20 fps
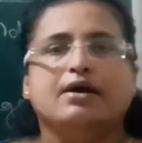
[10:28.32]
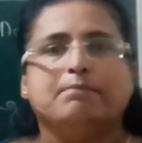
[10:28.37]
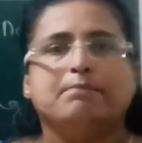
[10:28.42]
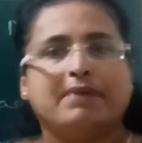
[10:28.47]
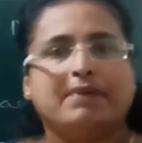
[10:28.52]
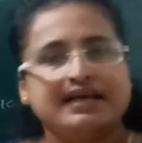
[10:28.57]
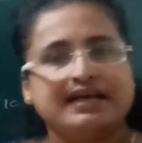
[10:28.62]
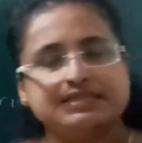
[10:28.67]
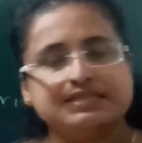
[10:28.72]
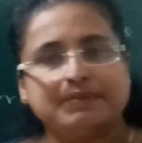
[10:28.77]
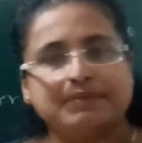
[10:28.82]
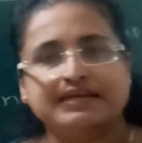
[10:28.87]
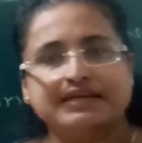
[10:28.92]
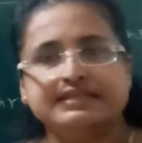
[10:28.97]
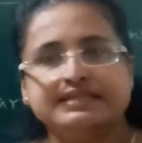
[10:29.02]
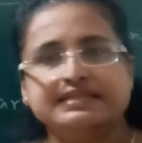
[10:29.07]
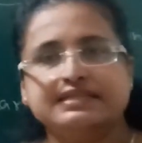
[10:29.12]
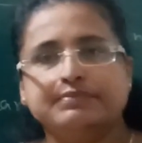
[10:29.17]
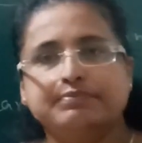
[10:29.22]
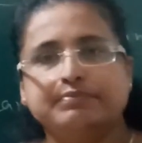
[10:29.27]
Past
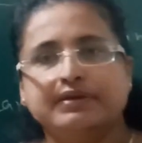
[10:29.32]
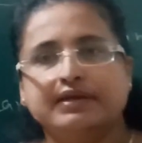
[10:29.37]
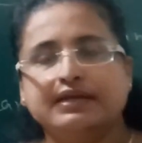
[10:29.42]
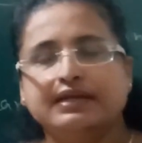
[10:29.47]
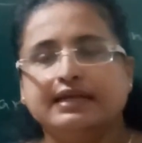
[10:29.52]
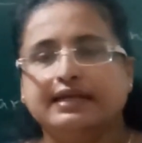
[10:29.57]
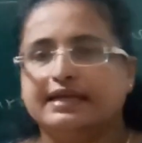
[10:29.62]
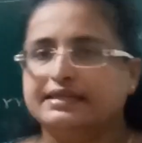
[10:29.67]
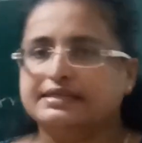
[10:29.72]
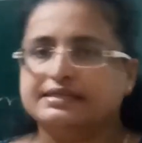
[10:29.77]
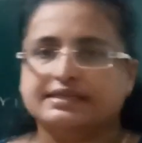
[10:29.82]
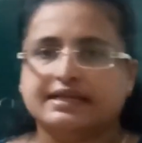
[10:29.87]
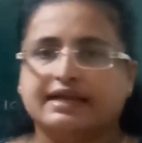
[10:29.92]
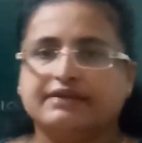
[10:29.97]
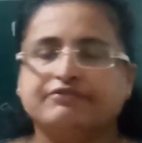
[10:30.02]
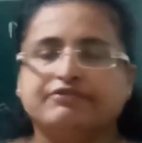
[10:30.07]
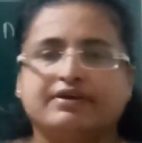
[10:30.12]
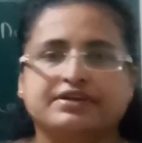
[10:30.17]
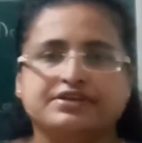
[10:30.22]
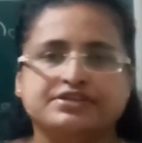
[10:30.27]
participle, it
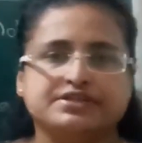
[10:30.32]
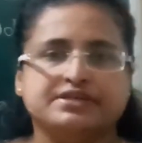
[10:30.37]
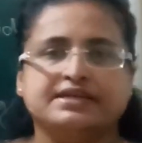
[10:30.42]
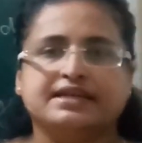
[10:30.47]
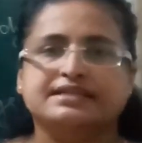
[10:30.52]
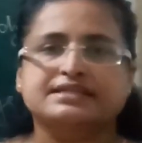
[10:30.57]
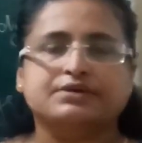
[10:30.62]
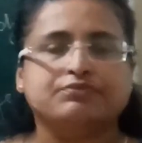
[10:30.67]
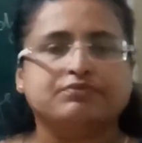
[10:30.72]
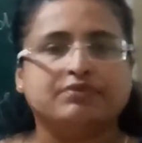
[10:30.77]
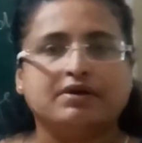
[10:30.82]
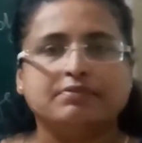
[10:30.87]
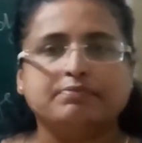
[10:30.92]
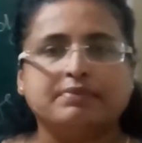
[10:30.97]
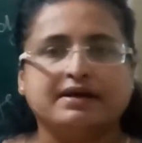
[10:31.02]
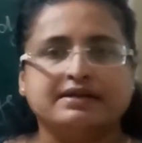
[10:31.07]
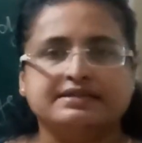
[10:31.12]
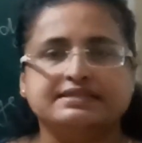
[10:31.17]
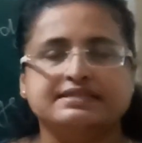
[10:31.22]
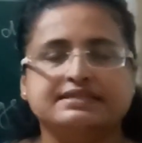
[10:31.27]
can function as a verb
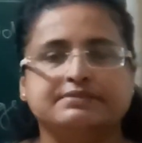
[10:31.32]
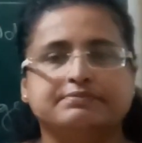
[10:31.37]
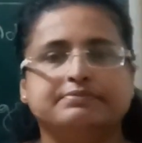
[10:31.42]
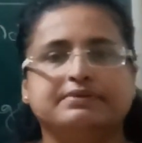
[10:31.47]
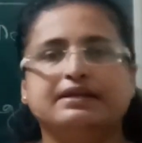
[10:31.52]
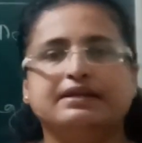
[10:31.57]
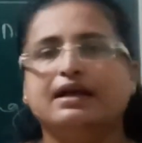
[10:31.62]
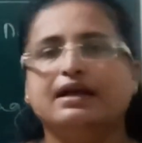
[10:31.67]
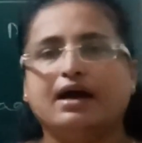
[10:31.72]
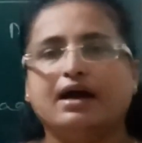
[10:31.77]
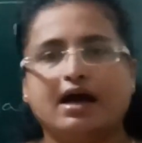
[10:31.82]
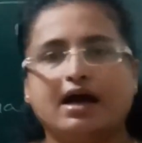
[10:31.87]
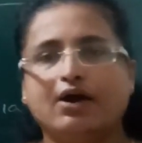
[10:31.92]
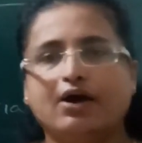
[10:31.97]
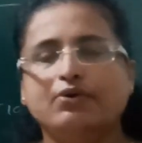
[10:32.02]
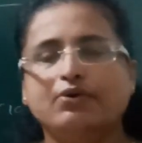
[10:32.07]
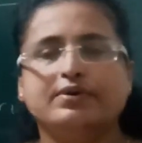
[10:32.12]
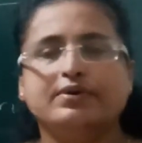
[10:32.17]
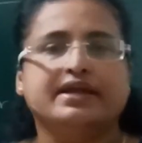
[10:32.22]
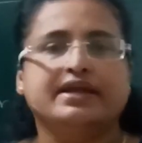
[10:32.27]
participle.
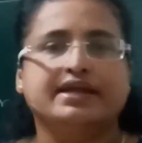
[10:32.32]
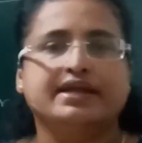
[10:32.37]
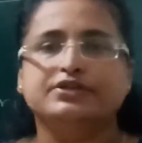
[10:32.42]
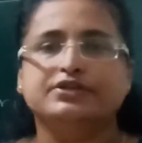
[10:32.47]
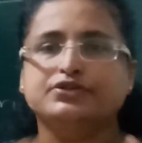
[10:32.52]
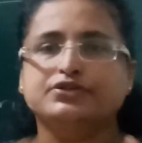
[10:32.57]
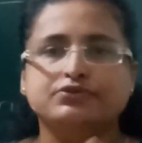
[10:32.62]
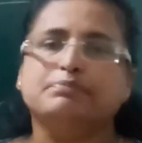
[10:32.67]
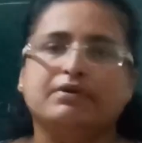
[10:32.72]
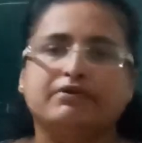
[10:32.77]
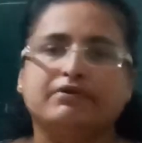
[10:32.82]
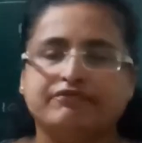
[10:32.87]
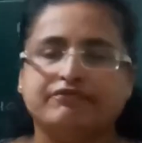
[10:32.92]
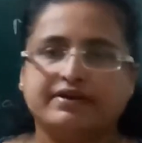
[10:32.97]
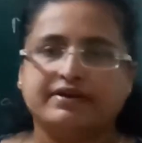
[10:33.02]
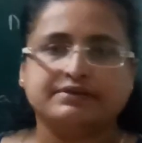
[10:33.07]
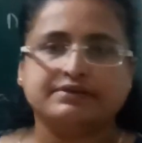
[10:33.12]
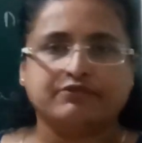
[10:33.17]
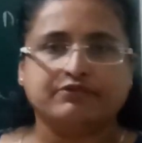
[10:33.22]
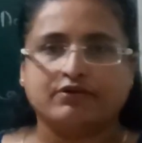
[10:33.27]
How? In
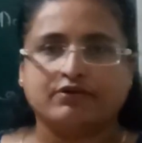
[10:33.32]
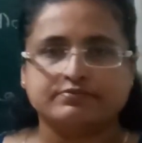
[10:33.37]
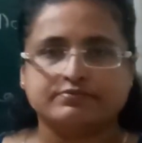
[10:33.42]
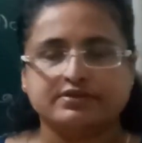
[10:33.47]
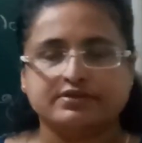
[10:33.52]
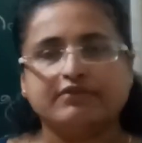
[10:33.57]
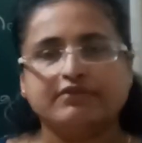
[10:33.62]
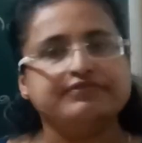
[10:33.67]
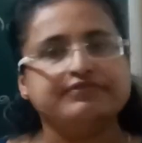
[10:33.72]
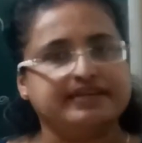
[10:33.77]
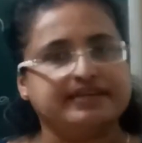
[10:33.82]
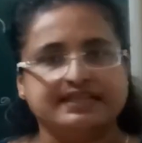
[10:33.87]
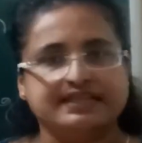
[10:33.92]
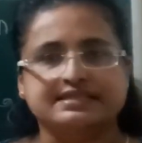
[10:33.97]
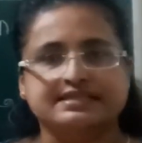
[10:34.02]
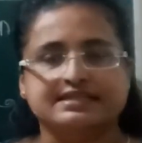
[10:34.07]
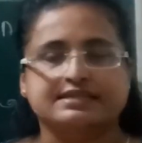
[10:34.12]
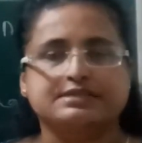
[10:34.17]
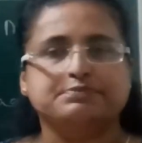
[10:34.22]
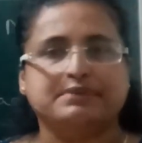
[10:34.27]
perfect forms of
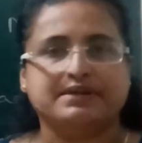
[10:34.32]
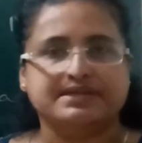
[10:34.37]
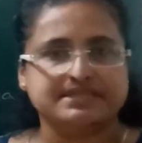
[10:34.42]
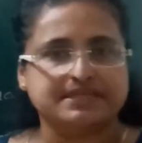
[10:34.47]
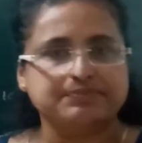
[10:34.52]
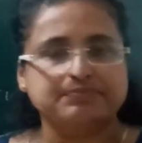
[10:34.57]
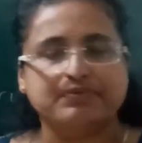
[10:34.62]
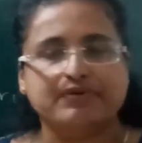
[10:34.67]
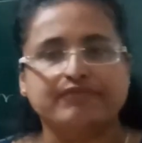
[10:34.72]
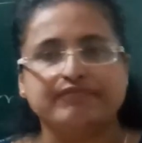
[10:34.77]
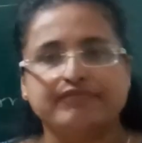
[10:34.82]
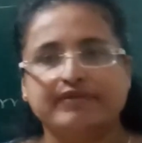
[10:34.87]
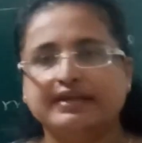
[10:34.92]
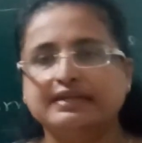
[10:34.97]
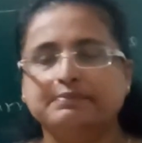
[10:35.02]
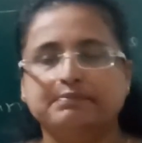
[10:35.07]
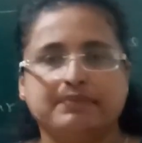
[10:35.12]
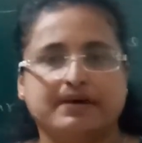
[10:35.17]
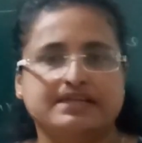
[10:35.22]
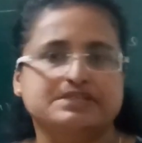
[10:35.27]
tenses: present
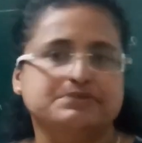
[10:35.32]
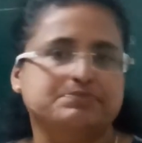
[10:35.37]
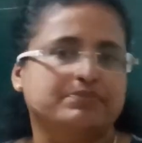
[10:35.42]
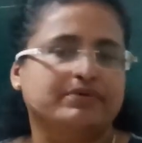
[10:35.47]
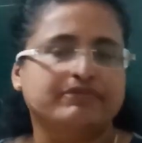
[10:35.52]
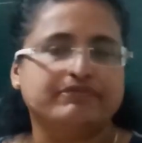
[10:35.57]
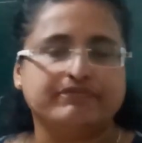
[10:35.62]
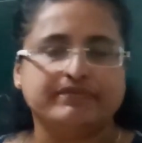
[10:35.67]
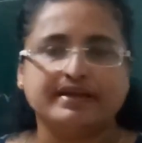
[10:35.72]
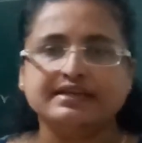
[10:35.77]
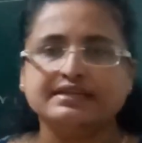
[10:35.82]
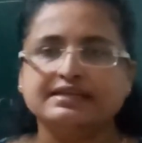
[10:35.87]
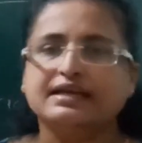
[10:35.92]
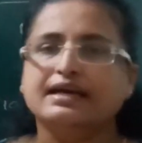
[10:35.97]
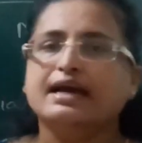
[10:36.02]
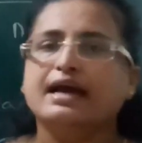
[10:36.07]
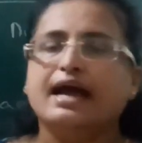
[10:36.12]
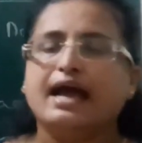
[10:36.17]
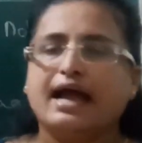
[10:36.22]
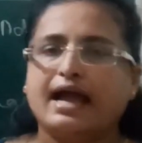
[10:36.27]
perfect, past perfect
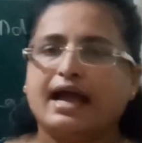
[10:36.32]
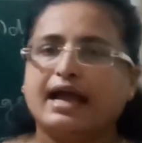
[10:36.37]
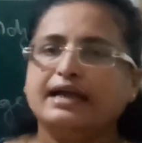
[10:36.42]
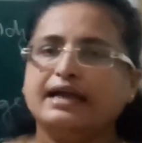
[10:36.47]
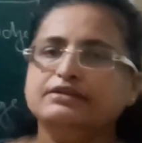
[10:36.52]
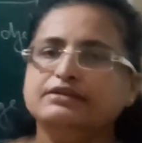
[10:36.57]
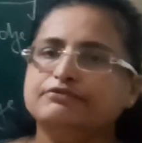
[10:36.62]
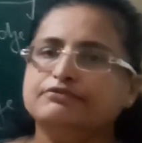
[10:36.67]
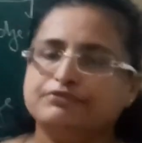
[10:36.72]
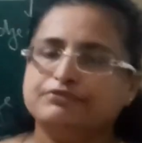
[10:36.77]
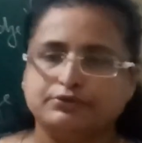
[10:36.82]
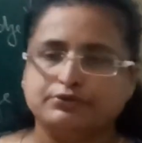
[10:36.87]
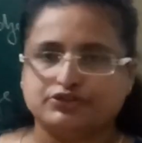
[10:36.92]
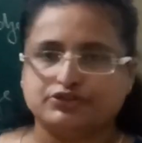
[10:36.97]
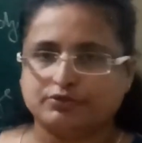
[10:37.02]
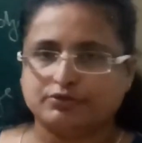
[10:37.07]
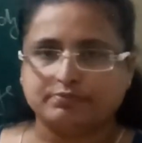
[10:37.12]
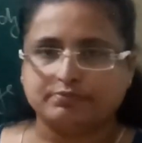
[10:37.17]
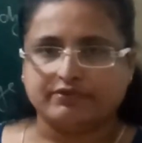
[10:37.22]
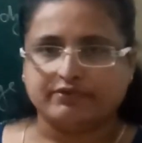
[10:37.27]
and
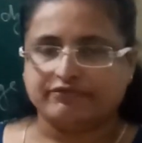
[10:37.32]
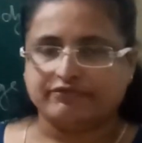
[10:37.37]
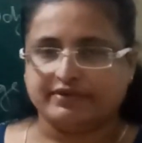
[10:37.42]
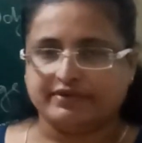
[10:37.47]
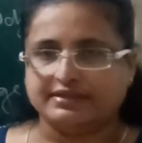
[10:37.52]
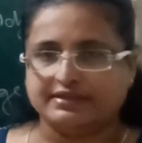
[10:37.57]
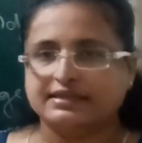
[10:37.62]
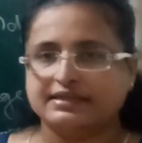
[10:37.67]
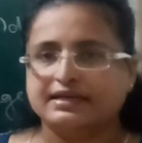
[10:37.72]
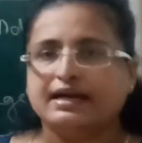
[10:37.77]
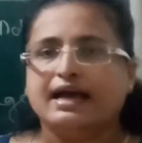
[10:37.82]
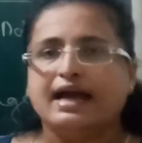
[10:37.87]
future perfect.